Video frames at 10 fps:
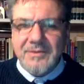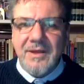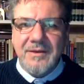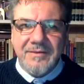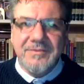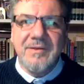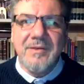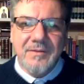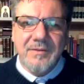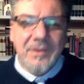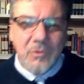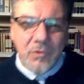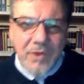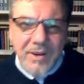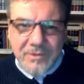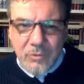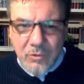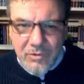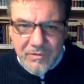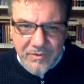that is the created
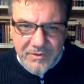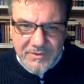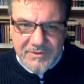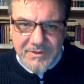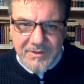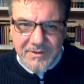universe.